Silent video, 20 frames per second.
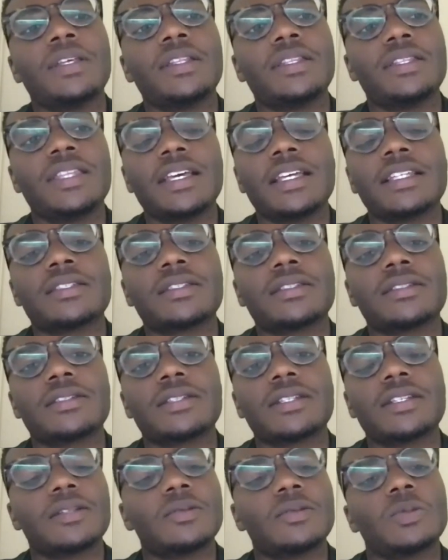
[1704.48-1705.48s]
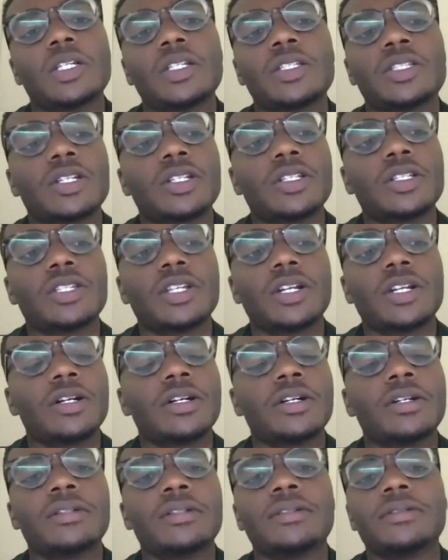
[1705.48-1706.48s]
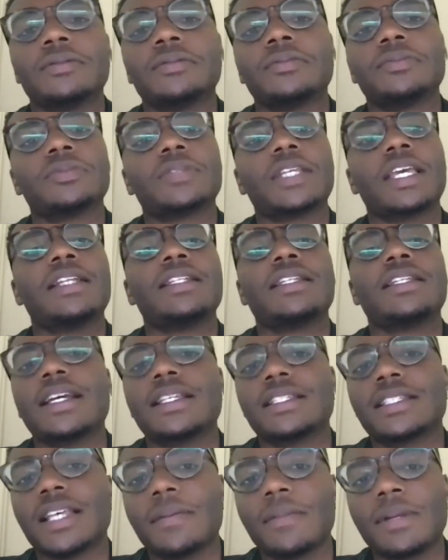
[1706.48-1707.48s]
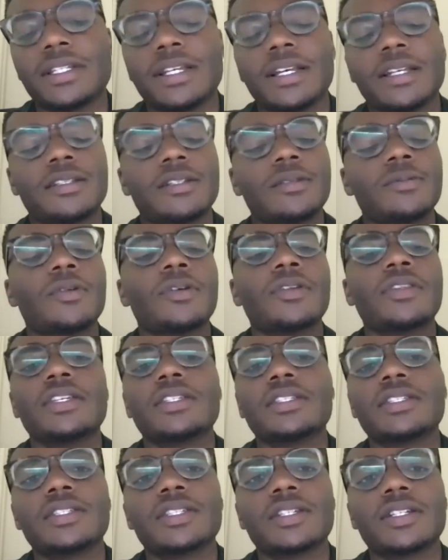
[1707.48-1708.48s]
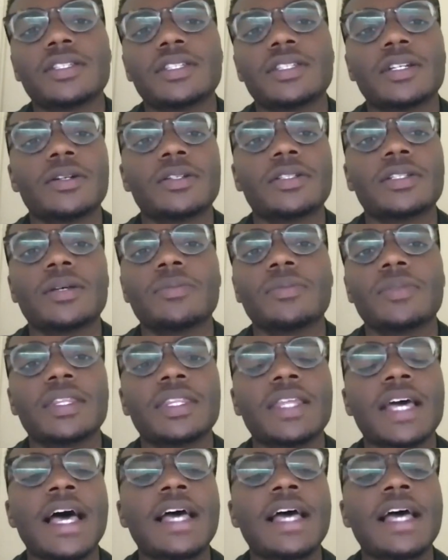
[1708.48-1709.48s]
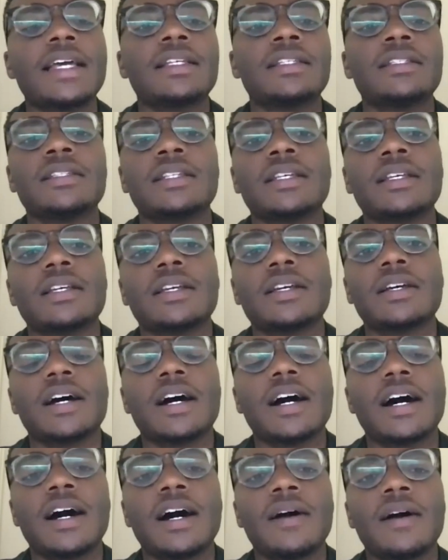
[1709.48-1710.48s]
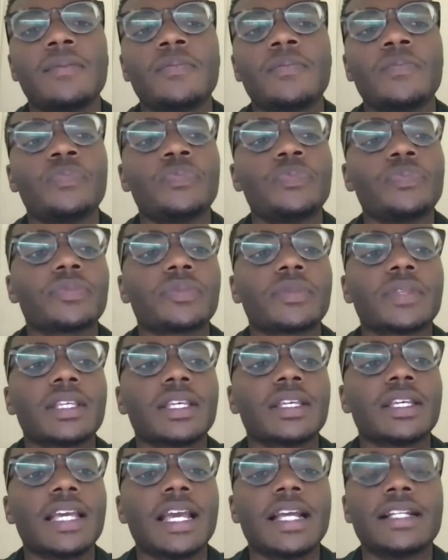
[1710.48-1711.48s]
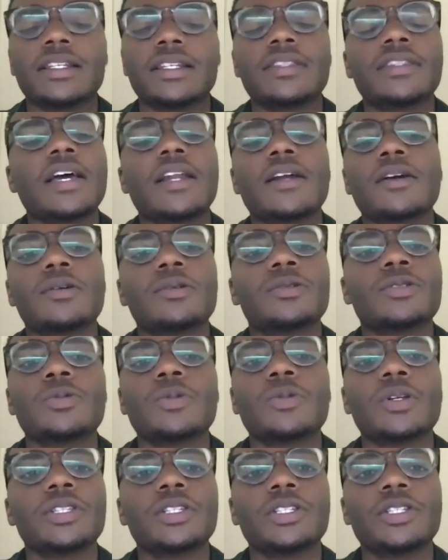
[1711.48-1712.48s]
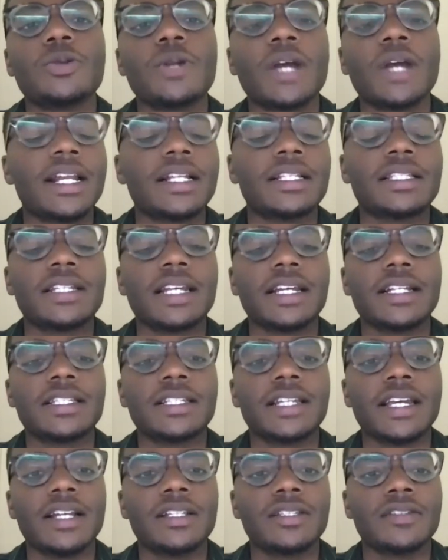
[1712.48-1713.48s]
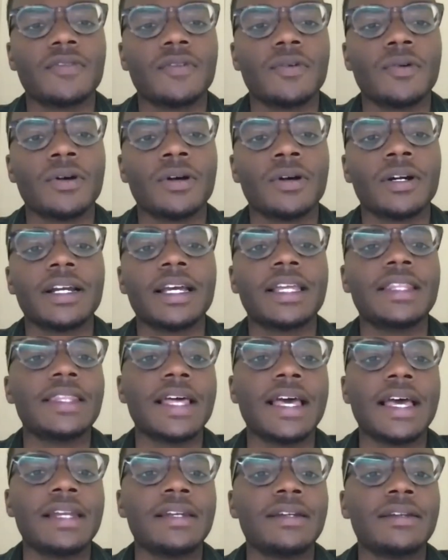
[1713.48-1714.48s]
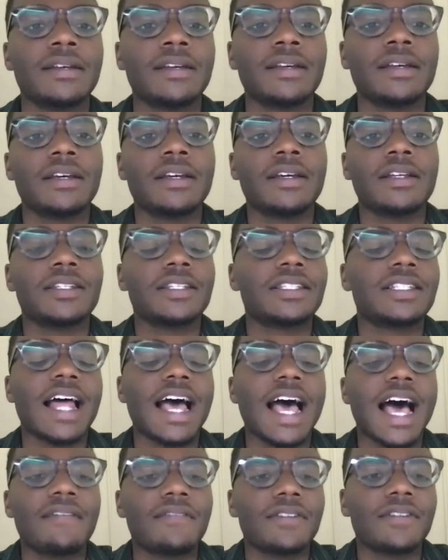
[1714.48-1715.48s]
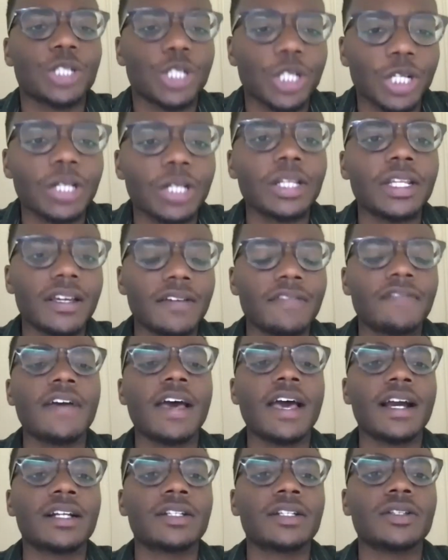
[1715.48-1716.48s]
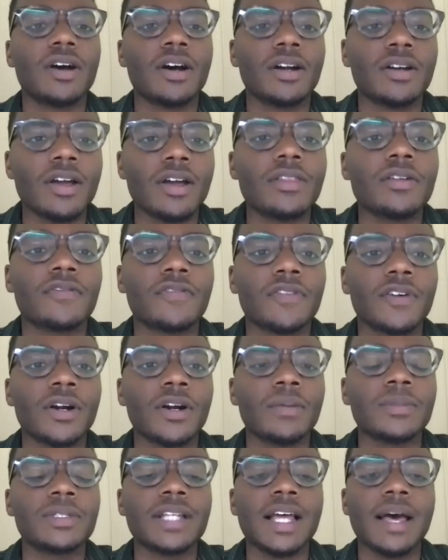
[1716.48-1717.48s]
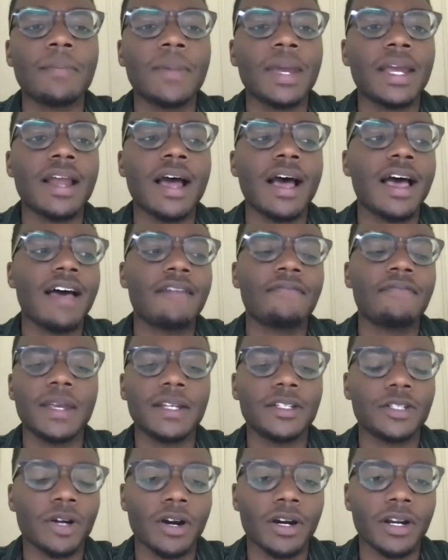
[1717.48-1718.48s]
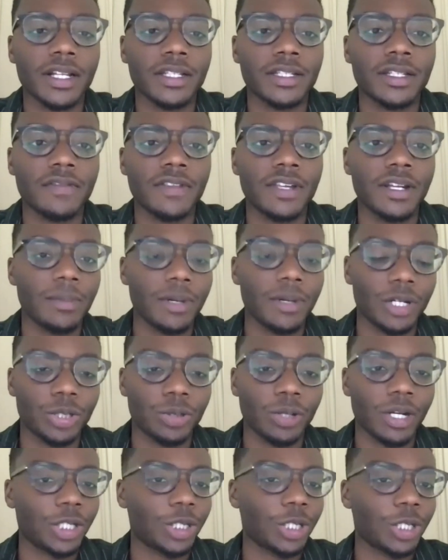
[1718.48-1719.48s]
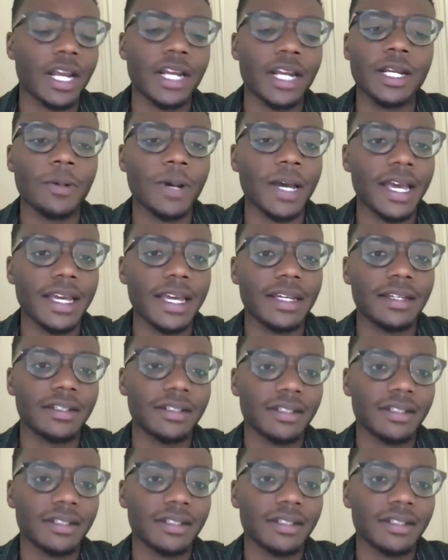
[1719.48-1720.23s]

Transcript: This is considered anti-Semitism, or this is considered something that is um, antithetical to what the United States stands for. And then does that have a chilling effect on other firms that may not have been targets of the administration anyway?